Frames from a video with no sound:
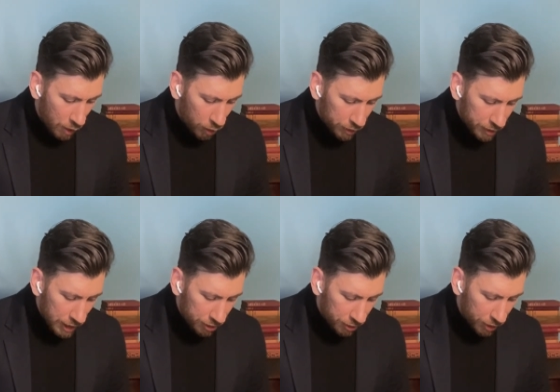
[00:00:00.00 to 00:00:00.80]
One of
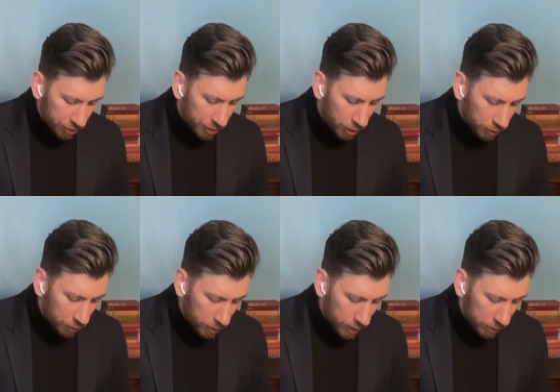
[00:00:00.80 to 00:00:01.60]
the questions I also
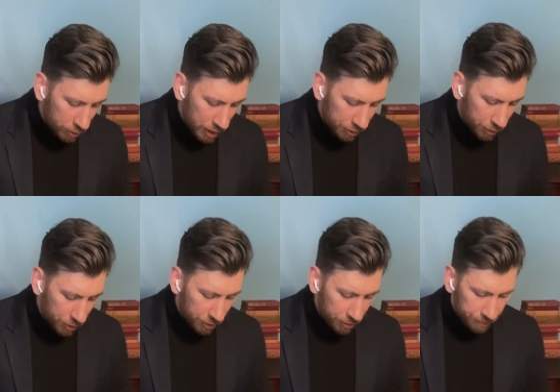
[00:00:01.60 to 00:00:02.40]
would like to ask you
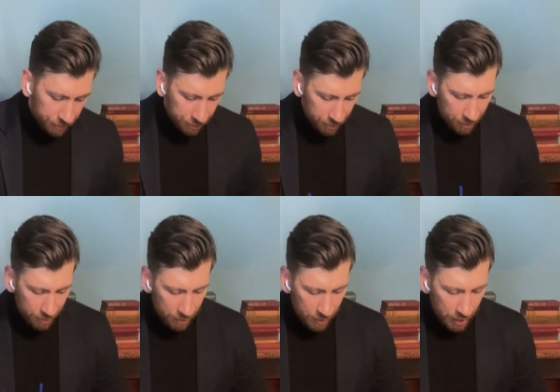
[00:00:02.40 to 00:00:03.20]
is,
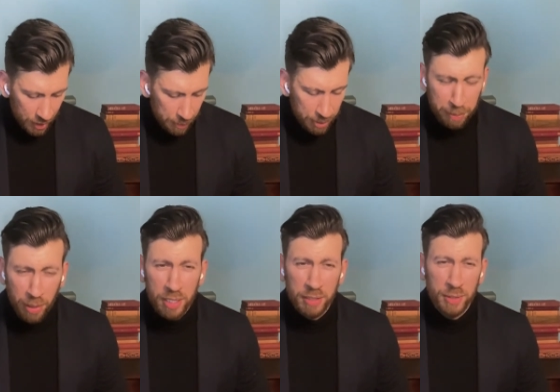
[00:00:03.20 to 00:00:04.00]
a big
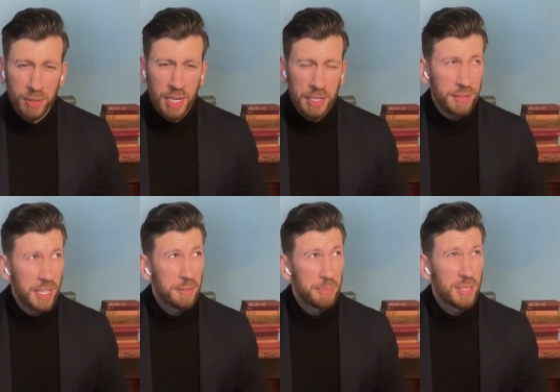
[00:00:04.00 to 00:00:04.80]
part of your life
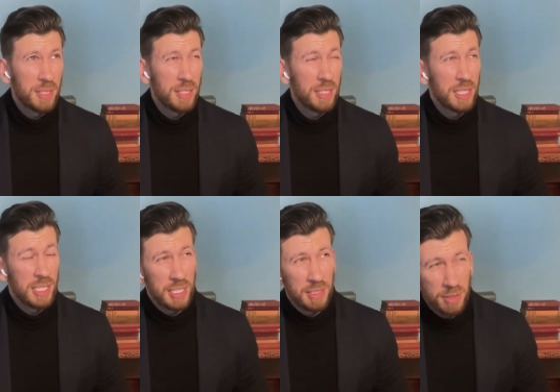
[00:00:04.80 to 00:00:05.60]
has been,
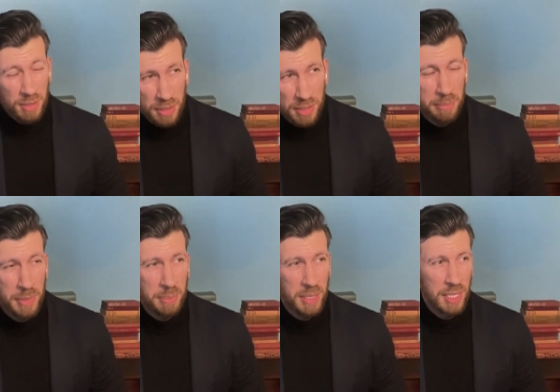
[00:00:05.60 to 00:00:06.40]
that may
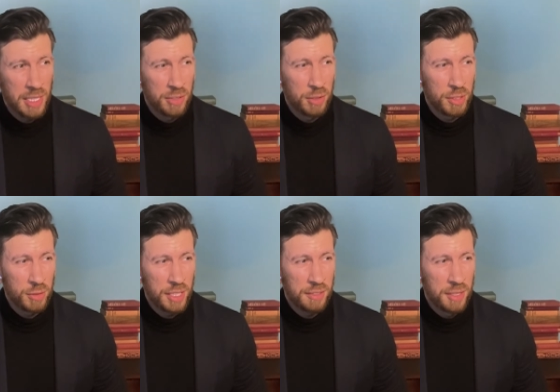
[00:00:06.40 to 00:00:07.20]
be like an
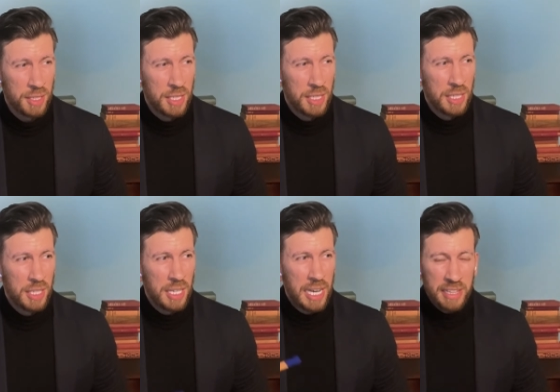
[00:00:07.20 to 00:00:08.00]
overgress,
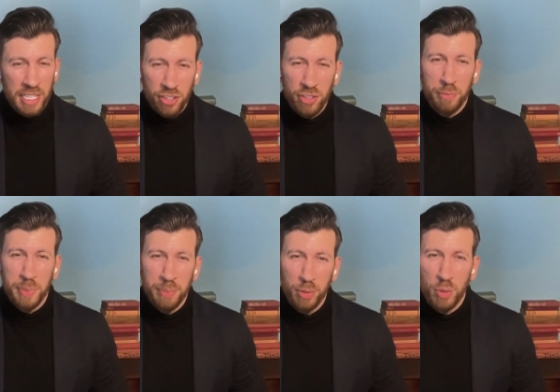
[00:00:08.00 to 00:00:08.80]
addiction of
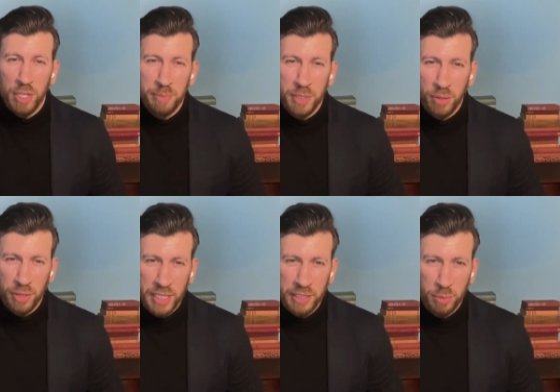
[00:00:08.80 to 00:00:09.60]
people you have been
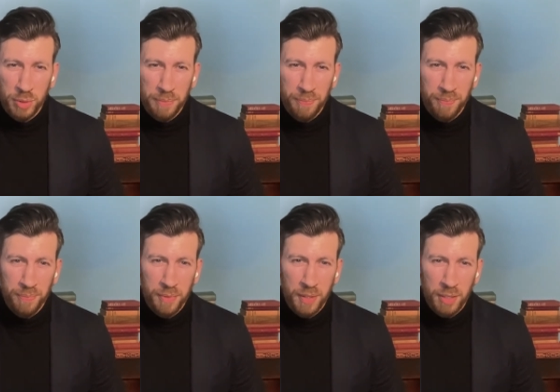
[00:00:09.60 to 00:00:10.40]
connected with,
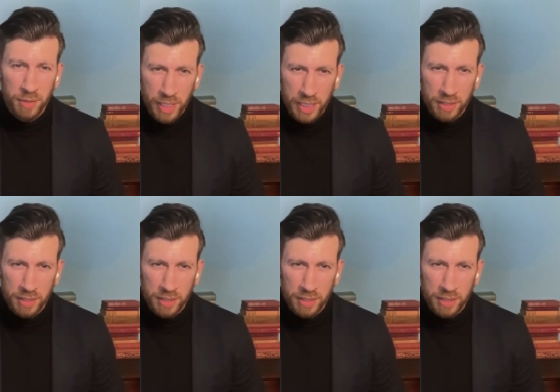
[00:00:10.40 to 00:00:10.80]
right?